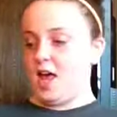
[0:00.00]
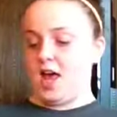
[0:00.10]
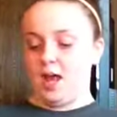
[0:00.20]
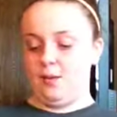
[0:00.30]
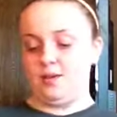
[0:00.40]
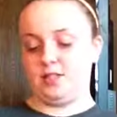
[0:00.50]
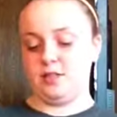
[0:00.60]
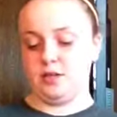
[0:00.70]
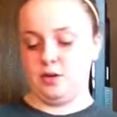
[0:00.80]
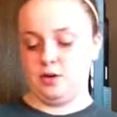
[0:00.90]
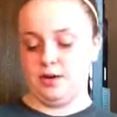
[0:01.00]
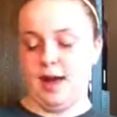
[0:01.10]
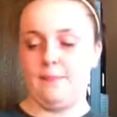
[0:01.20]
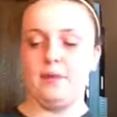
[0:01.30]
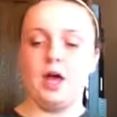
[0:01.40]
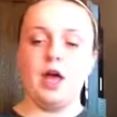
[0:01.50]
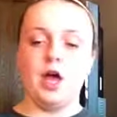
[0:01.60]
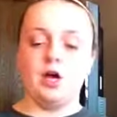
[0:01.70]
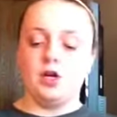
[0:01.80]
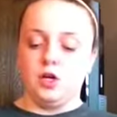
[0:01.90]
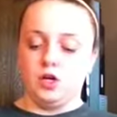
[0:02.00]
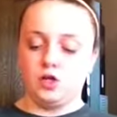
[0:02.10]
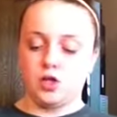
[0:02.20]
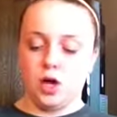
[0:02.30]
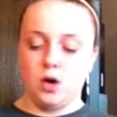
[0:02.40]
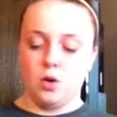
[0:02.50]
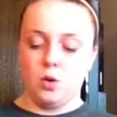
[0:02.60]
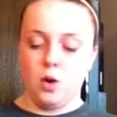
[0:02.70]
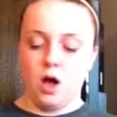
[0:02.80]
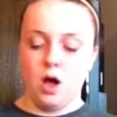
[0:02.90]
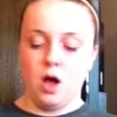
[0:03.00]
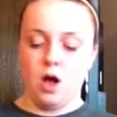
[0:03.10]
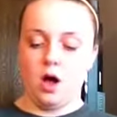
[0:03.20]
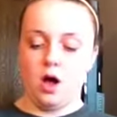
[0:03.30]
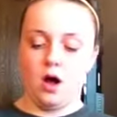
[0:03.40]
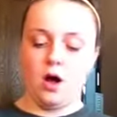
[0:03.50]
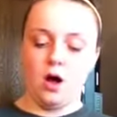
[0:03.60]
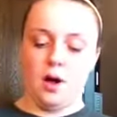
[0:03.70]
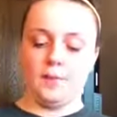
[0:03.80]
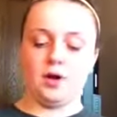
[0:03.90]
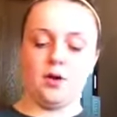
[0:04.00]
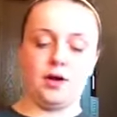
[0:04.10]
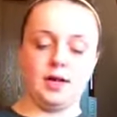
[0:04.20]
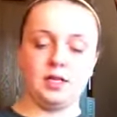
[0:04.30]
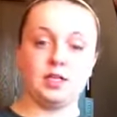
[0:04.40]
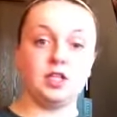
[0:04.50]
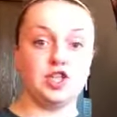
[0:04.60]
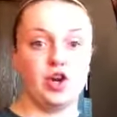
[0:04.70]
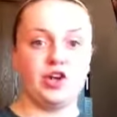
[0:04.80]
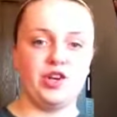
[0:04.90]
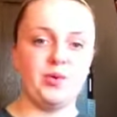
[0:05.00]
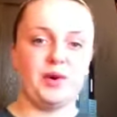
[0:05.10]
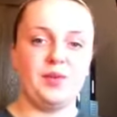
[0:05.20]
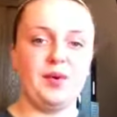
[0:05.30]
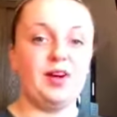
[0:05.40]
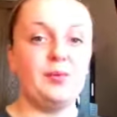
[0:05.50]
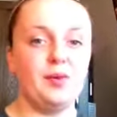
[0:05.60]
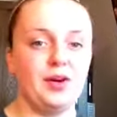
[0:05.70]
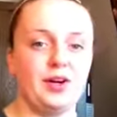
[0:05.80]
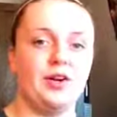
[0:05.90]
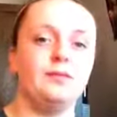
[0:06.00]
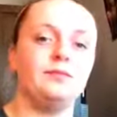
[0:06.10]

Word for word: Anyway, so yeah. So, I'm gonna go ahead and show you where we're gonna put her.